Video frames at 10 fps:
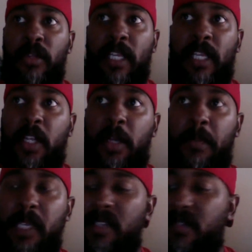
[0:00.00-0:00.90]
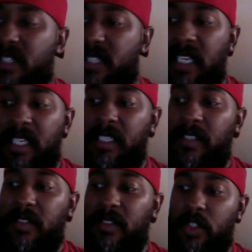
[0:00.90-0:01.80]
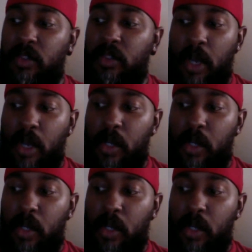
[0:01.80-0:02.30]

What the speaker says: there be cities and